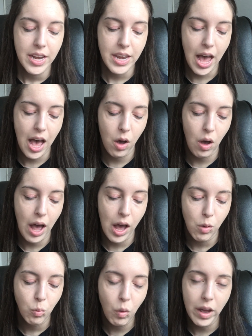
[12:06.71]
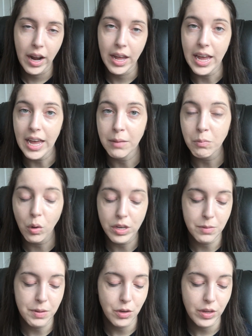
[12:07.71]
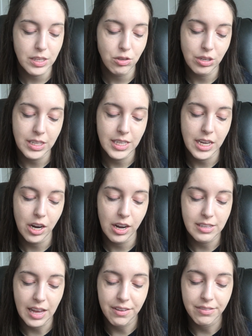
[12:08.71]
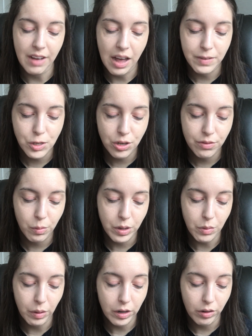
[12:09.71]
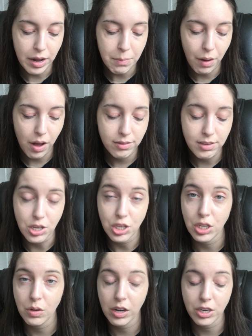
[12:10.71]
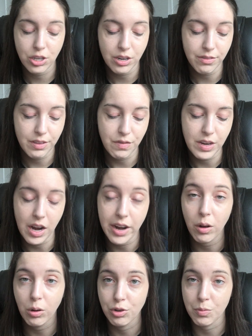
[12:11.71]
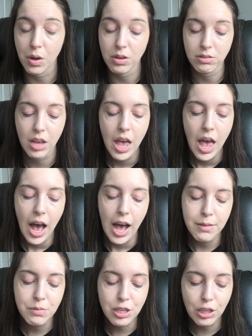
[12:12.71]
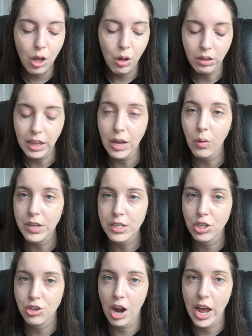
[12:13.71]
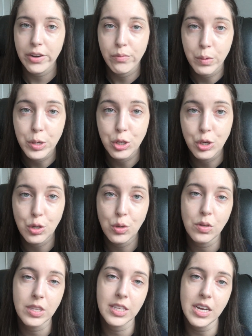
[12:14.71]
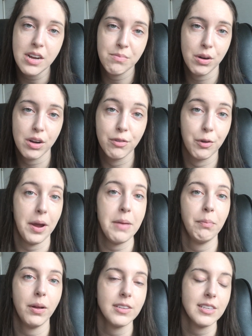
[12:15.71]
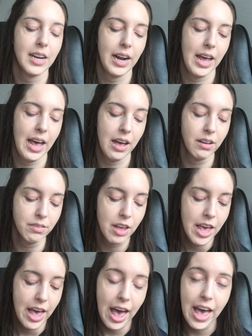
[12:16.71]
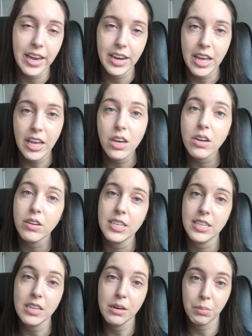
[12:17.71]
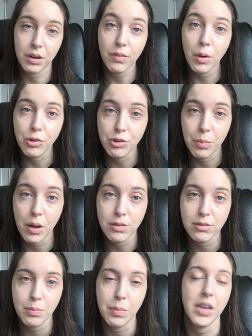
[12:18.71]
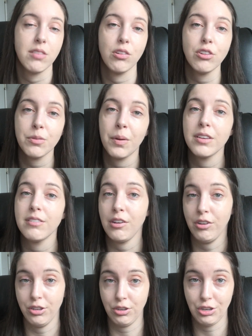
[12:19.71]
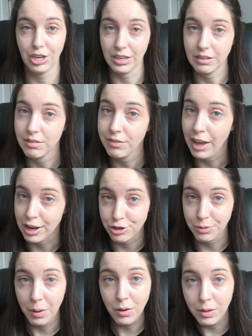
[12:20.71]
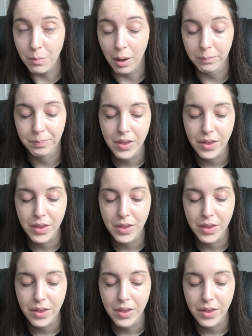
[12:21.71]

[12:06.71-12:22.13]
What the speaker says: Now, what I am going to be doing, as you can see here, is I have 541 Great Balls and 259 Ultra Balls. I'm slowly going to try and reduce the number of Great Balls that I have and increase the number of Ultra Balls, because Ultra Balls increase your chance of catching Pokemon.